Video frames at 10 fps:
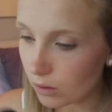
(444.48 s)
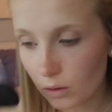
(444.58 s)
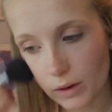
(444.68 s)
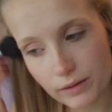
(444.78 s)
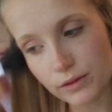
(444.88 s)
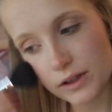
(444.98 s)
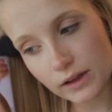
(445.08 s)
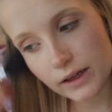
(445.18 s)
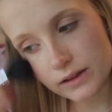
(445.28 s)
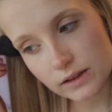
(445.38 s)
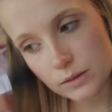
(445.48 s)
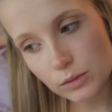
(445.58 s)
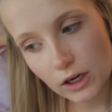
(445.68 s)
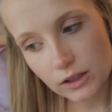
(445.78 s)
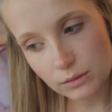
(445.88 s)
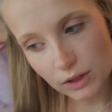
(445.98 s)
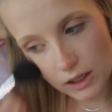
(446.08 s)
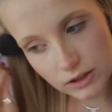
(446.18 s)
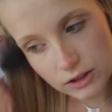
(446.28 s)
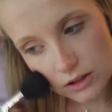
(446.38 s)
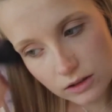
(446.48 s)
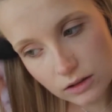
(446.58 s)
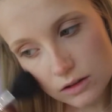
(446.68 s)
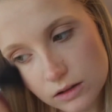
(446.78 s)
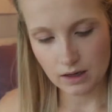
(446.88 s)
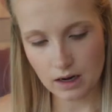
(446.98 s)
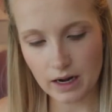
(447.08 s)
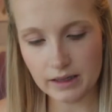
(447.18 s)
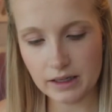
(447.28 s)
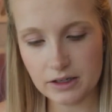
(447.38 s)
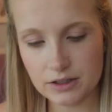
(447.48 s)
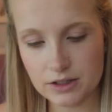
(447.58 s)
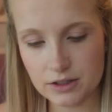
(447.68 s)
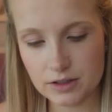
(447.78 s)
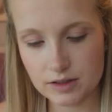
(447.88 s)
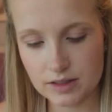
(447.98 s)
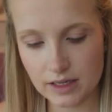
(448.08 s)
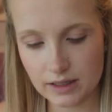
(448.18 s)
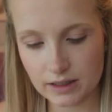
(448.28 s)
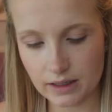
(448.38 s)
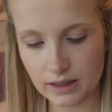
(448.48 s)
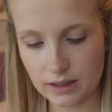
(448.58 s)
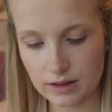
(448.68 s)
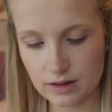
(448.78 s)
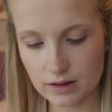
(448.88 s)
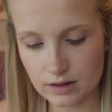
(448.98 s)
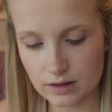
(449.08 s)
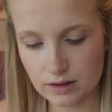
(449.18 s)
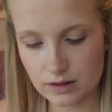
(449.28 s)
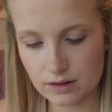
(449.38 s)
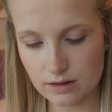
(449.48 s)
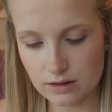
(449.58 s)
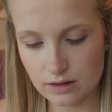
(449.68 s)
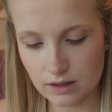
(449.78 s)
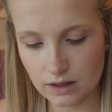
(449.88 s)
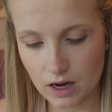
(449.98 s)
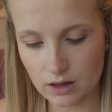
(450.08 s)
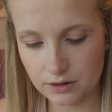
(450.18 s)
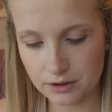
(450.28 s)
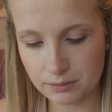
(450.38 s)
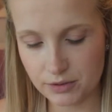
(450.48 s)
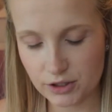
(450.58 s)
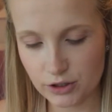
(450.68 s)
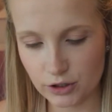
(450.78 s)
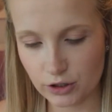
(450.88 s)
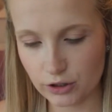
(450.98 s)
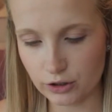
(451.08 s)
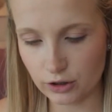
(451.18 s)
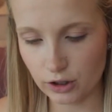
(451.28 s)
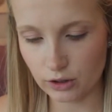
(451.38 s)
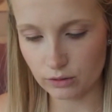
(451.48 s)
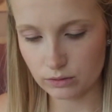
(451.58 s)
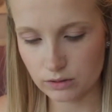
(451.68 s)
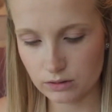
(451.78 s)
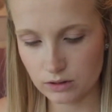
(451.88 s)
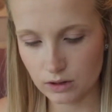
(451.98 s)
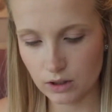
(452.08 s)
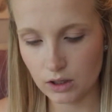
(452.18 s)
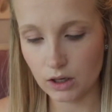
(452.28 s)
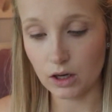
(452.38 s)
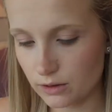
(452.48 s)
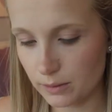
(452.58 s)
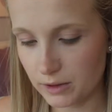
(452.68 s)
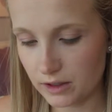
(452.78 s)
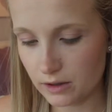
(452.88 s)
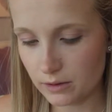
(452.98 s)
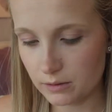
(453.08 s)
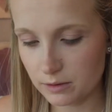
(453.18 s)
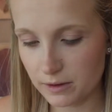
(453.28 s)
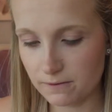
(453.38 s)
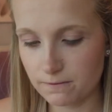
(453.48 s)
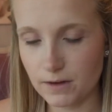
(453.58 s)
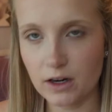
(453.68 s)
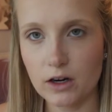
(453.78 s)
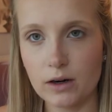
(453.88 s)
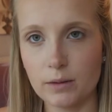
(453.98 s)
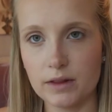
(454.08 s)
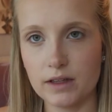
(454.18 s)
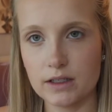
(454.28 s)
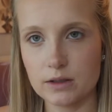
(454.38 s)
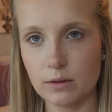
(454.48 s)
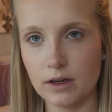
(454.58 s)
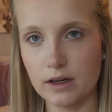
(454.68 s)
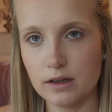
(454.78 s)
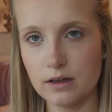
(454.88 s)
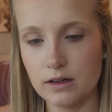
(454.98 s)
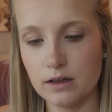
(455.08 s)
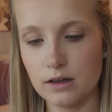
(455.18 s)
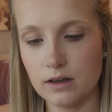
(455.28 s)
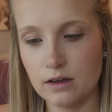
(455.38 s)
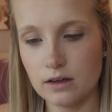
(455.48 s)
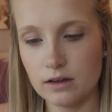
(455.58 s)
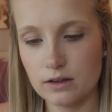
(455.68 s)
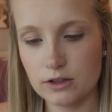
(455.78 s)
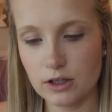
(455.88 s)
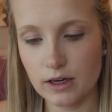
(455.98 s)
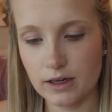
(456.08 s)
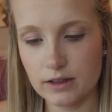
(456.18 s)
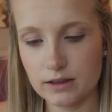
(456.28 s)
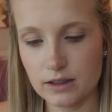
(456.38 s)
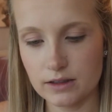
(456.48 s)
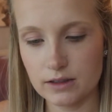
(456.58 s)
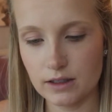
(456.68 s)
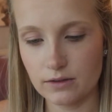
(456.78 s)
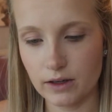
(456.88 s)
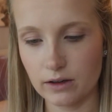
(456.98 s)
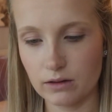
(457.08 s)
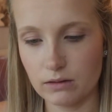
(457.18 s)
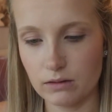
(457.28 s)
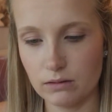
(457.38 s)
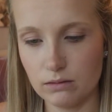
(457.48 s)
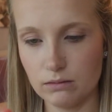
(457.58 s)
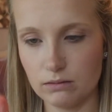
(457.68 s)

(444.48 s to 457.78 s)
Oh, I really like this blush. Highlighters stick in the color Pure Glow. So I'm gonna go in with my finger with this one. Try and see if I can... Oh.